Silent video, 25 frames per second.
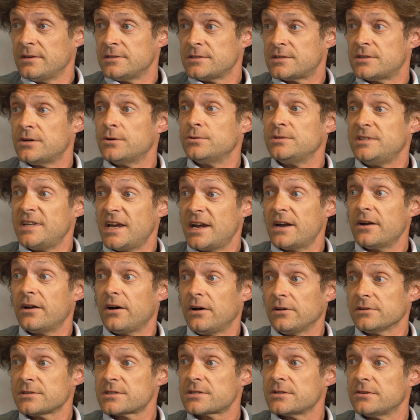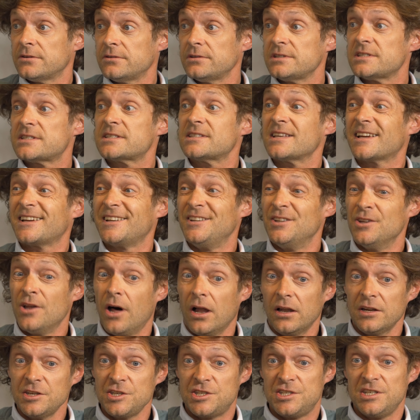So there also, it's
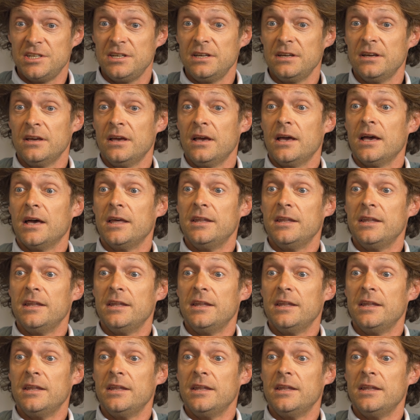technology